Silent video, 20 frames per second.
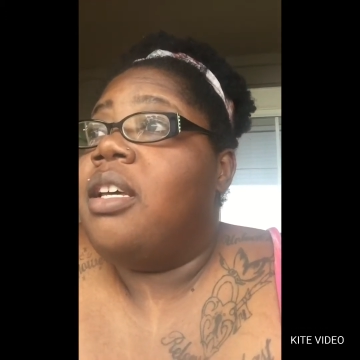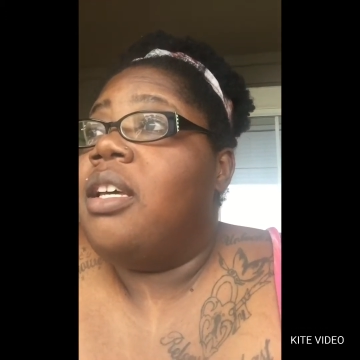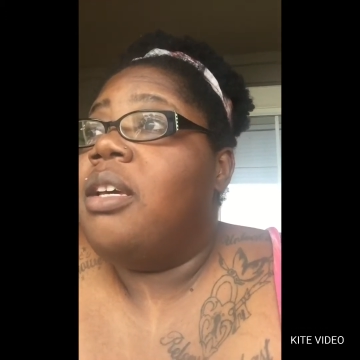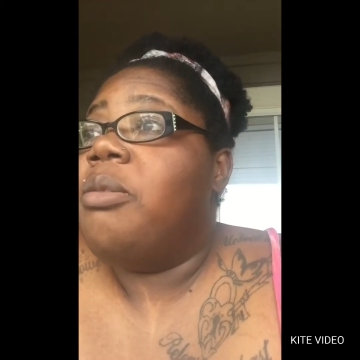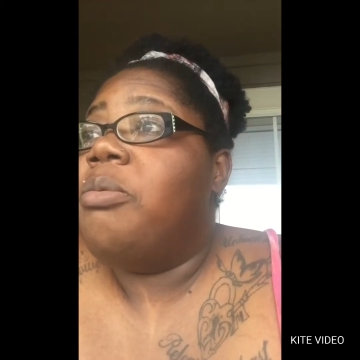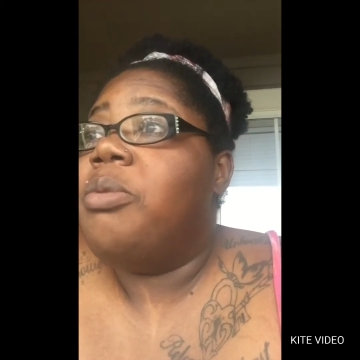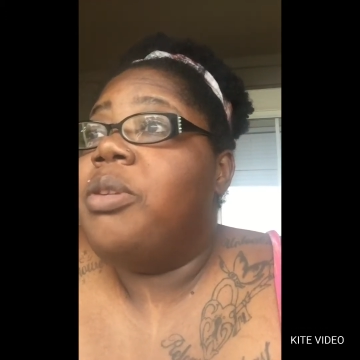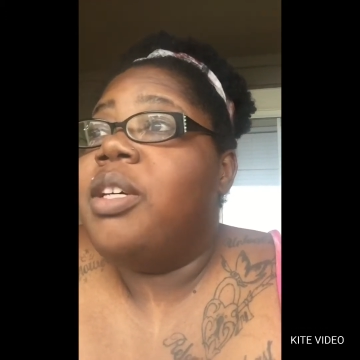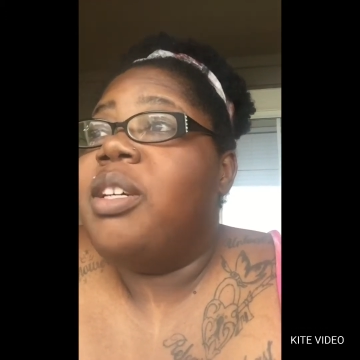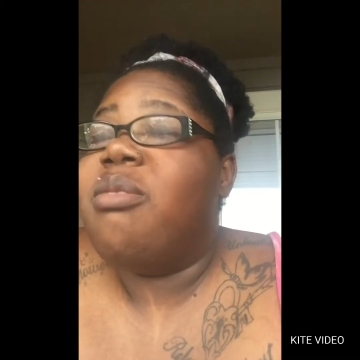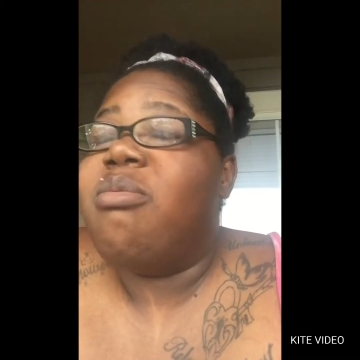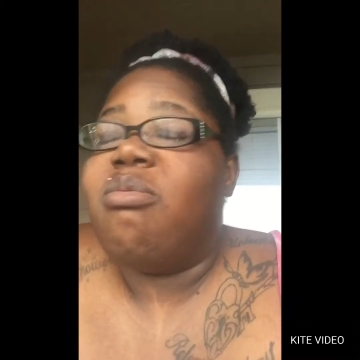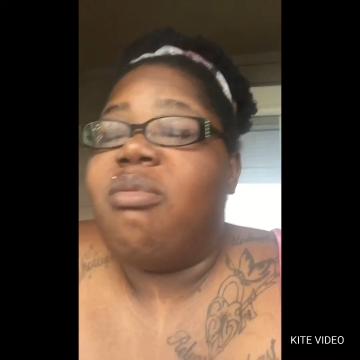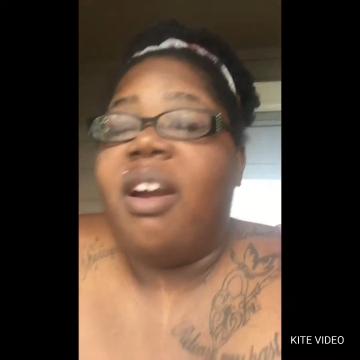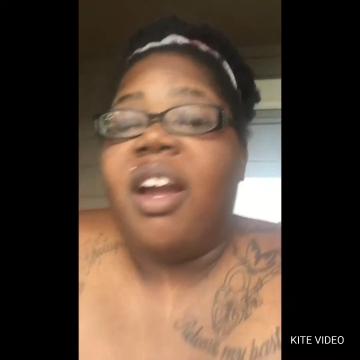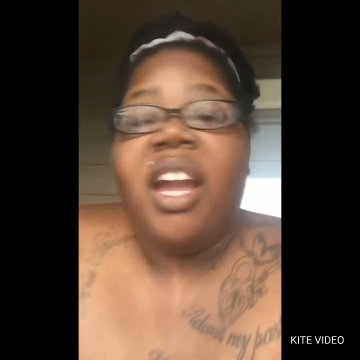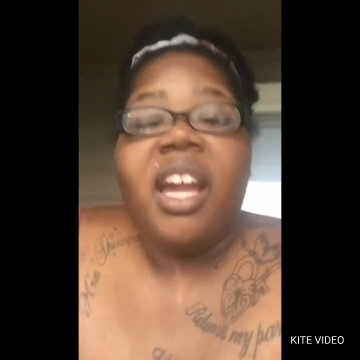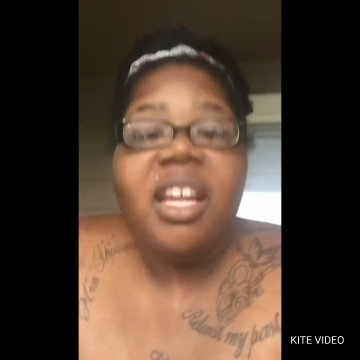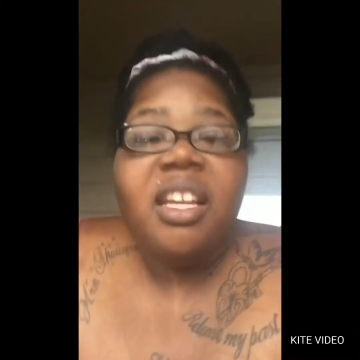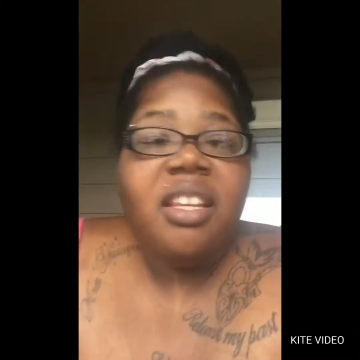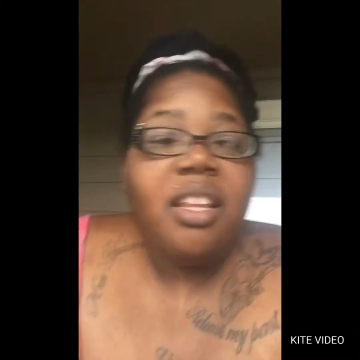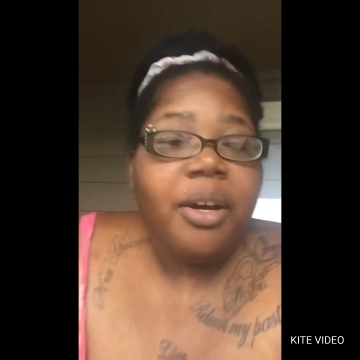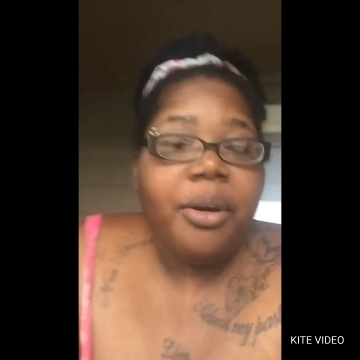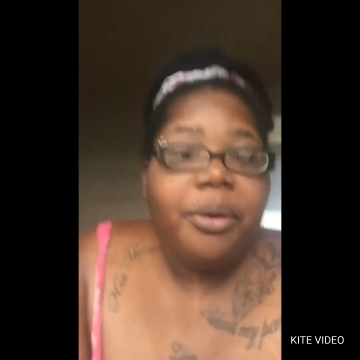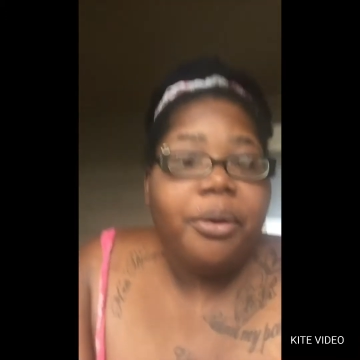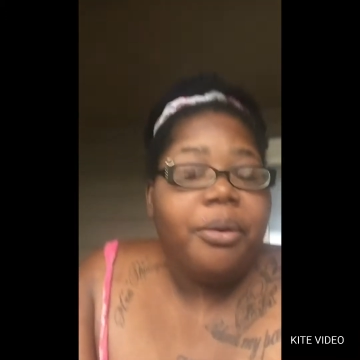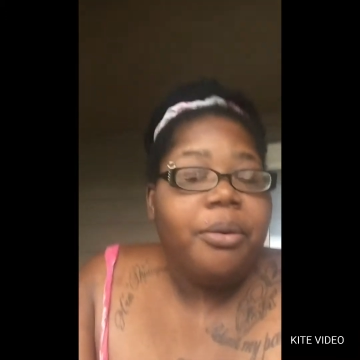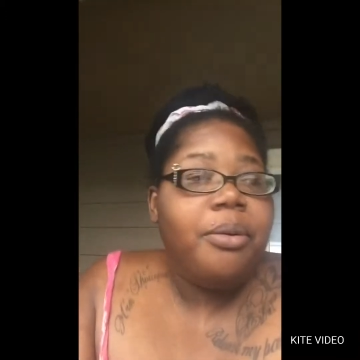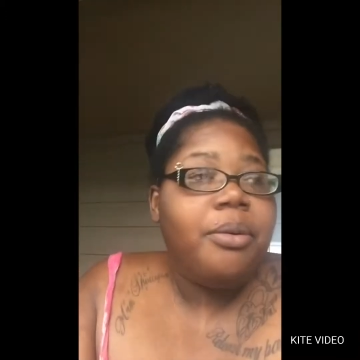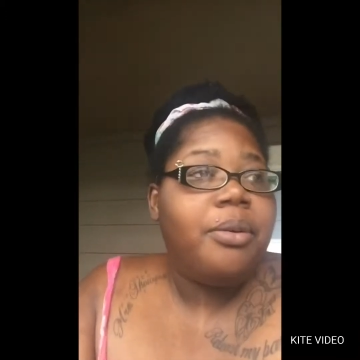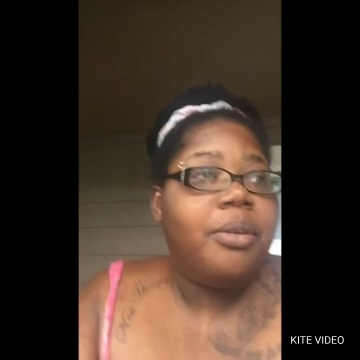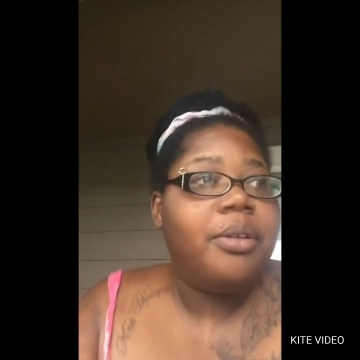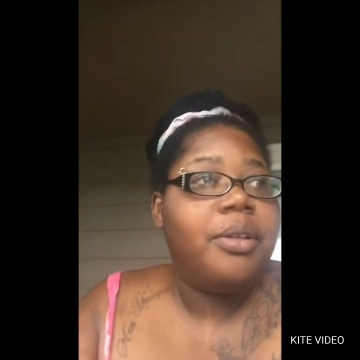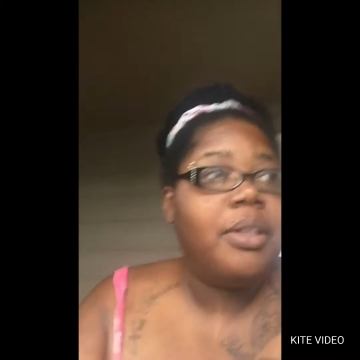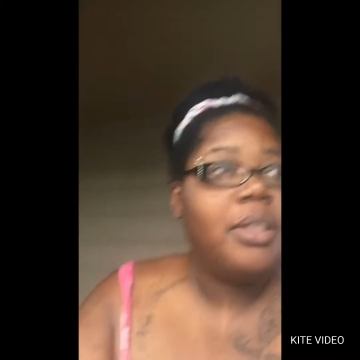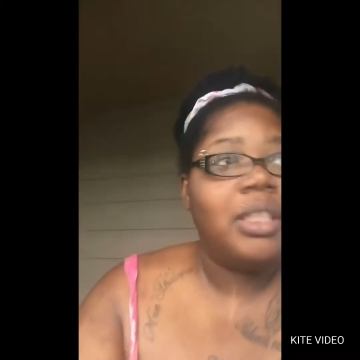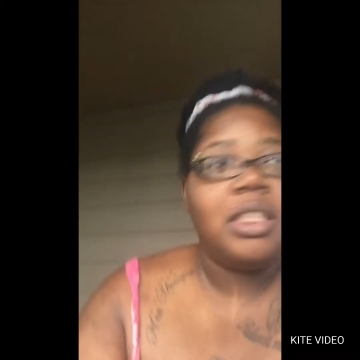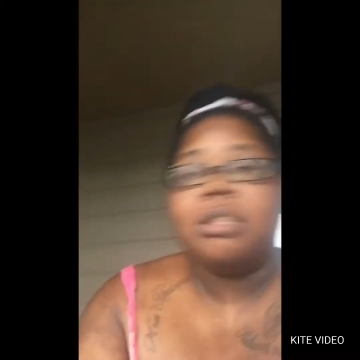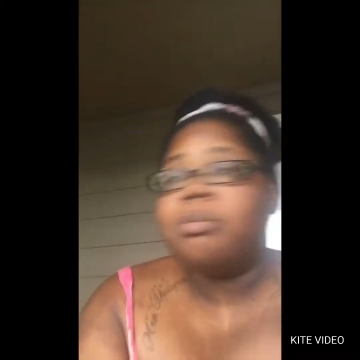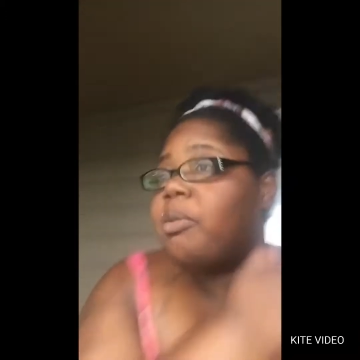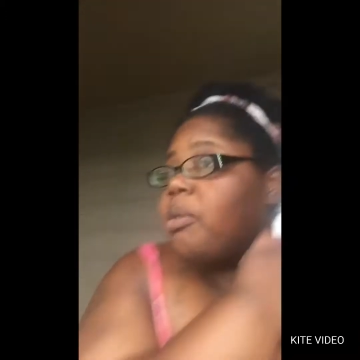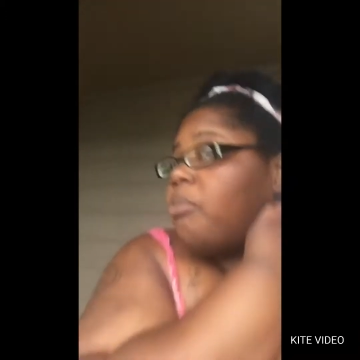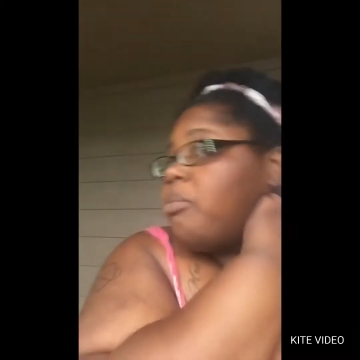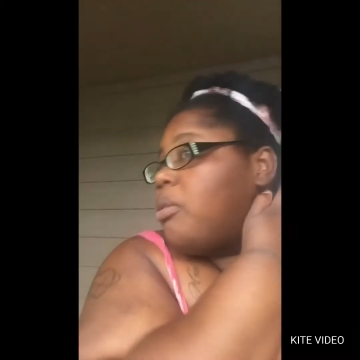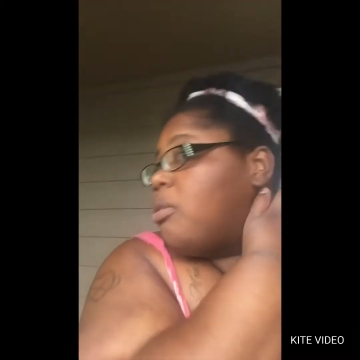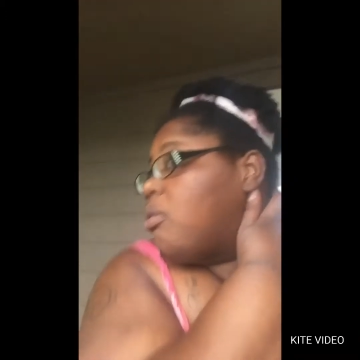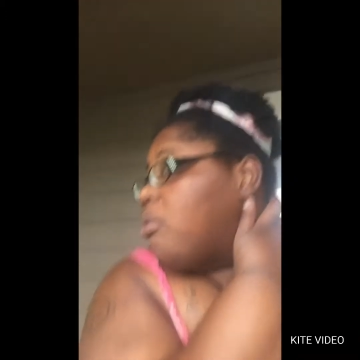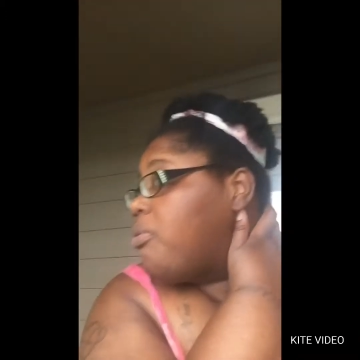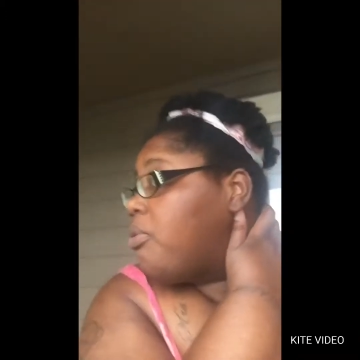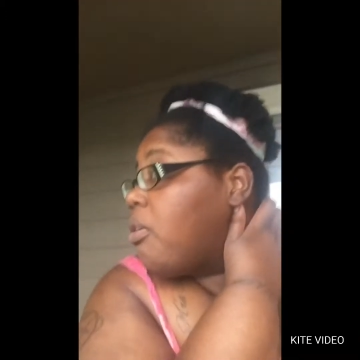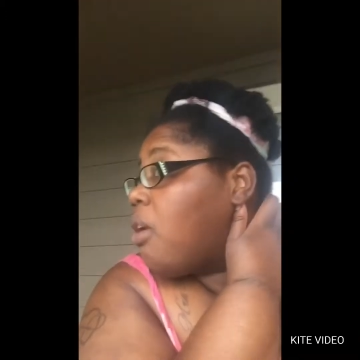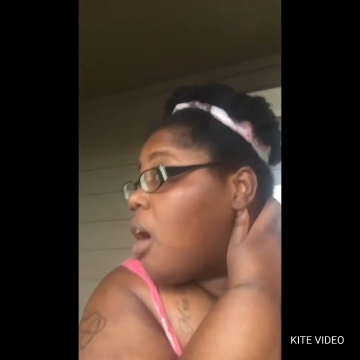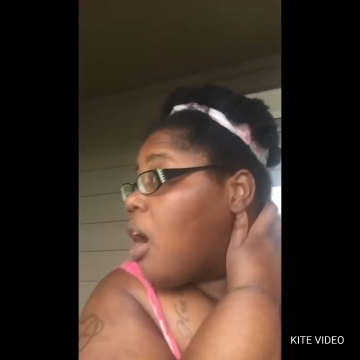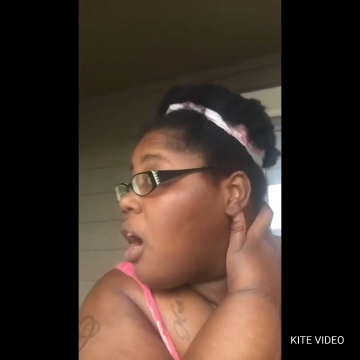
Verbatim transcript: It would rain though. It's been beautiful